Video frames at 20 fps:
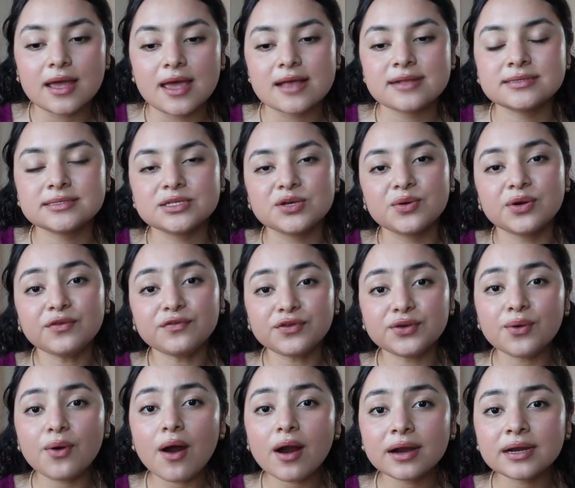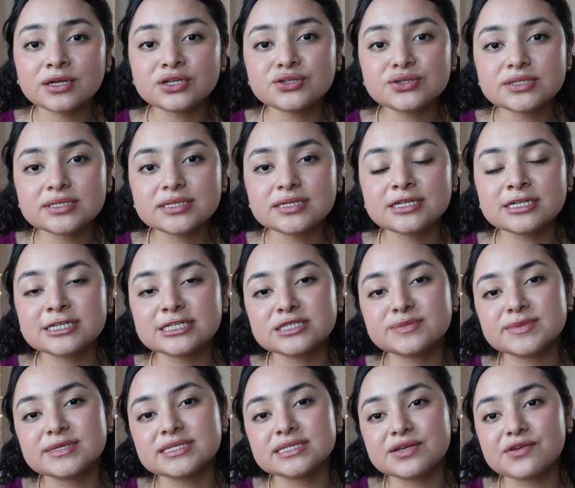And so if you are interested in a
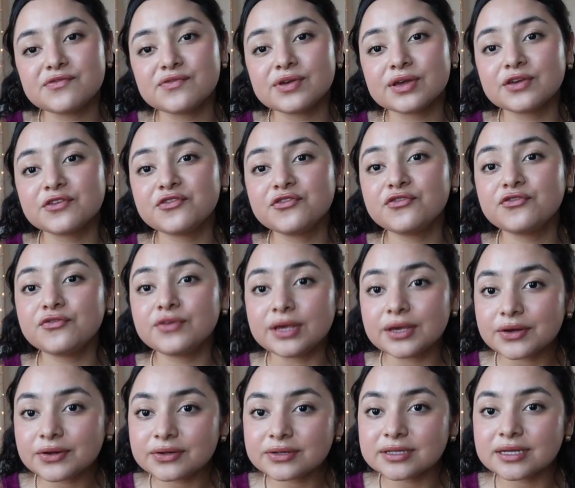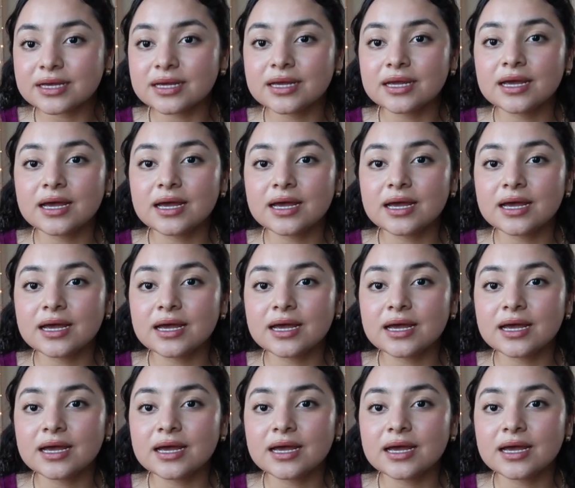specific field,